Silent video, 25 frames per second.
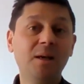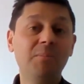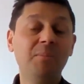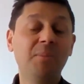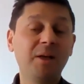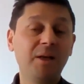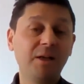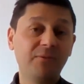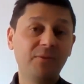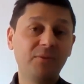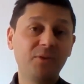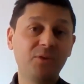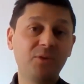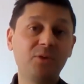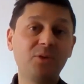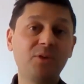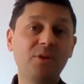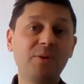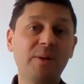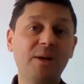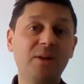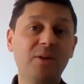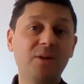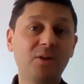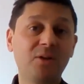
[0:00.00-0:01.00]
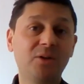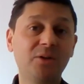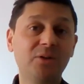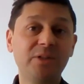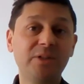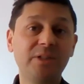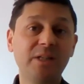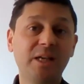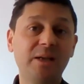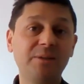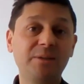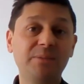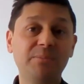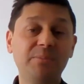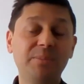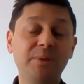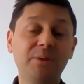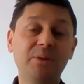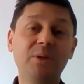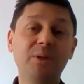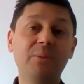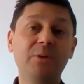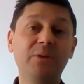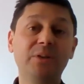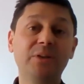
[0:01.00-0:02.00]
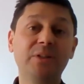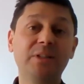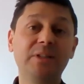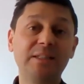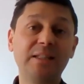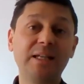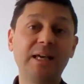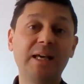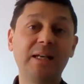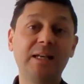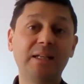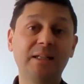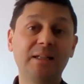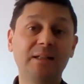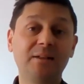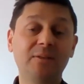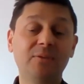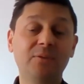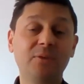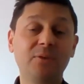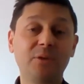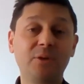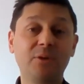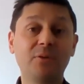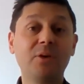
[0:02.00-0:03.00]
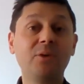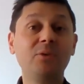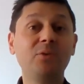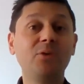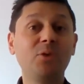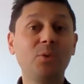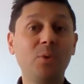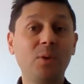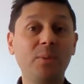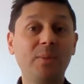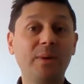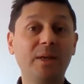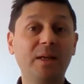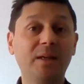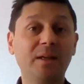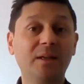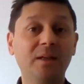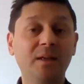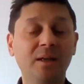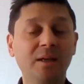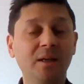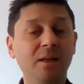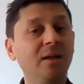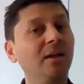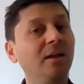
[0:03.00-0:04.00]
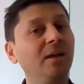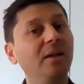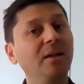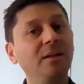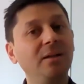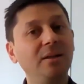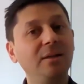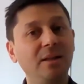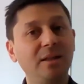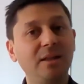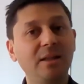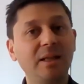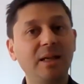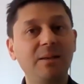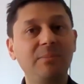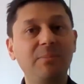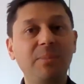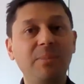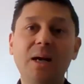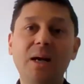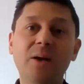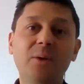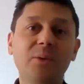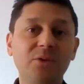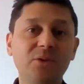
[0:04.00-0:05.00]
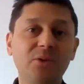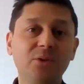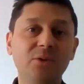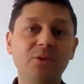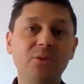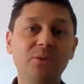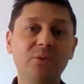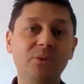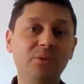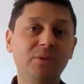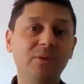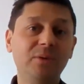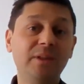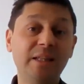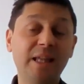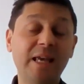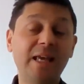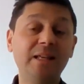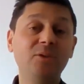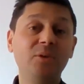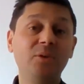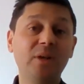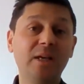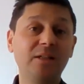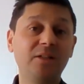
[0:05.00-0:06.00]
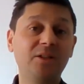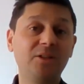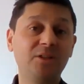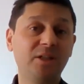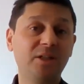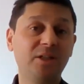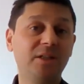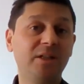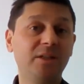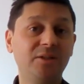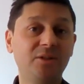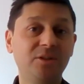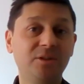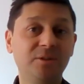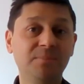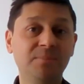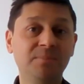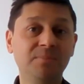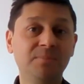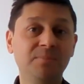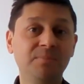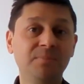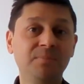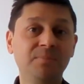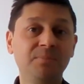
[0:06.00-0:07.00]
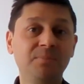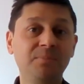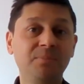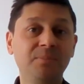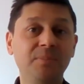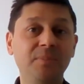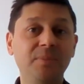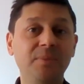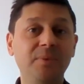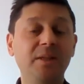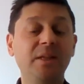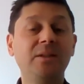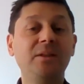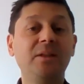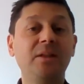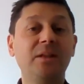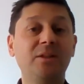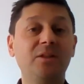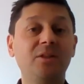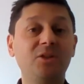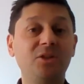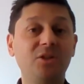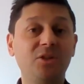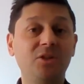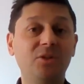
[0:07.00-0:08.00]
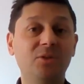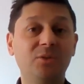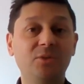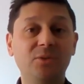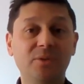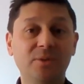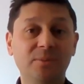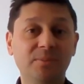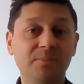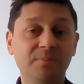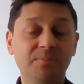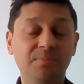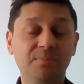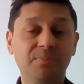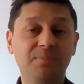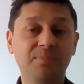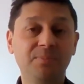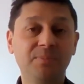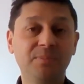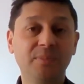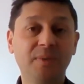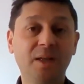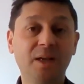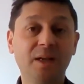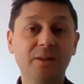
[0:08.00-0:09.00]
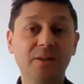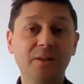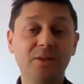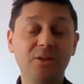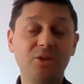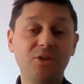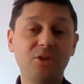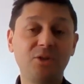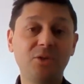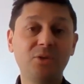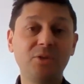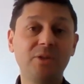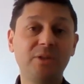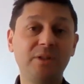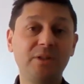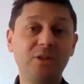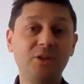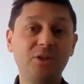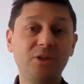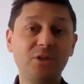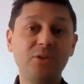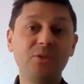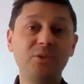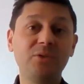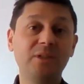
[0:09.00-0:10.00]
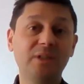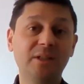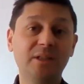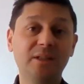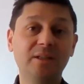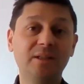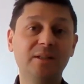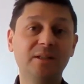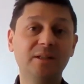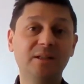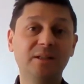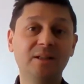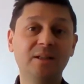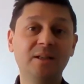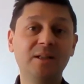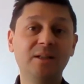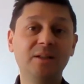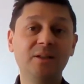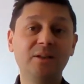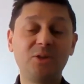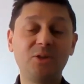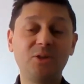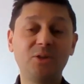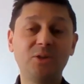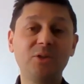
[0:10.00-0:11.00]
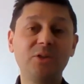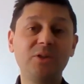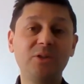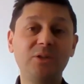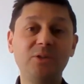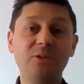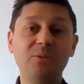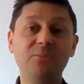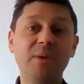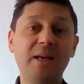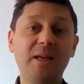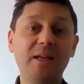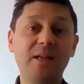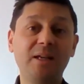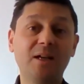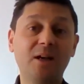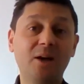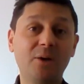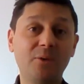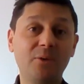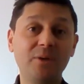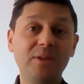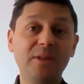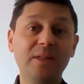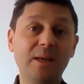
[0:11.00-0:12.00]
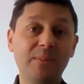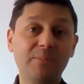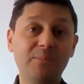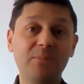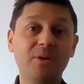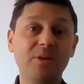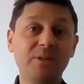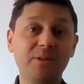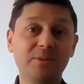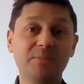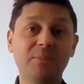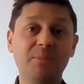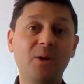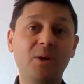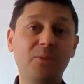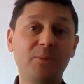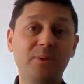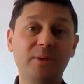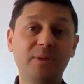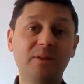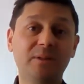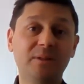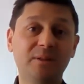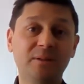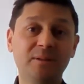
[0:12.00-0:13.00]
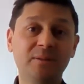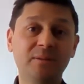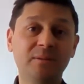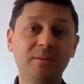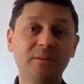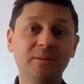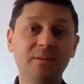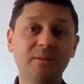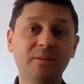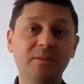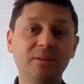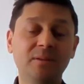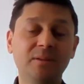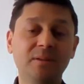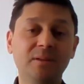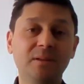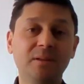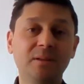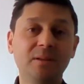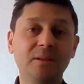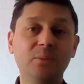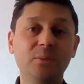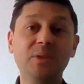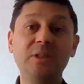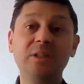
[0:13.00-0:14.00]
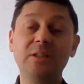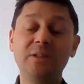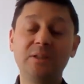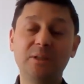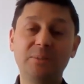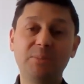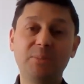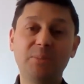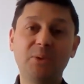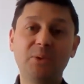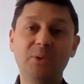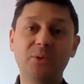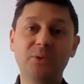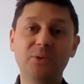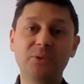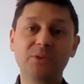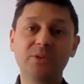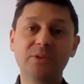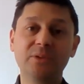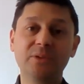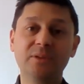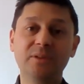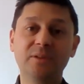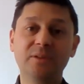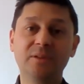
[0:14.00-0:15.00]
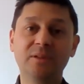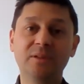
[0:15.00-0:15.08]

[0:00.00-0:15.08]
But if we talk about the concepts and build up your understanding for your own swimming, then that empowers you. Then you get to change. Then you get to choose. And the choices you make are in that present moment, which is the pause,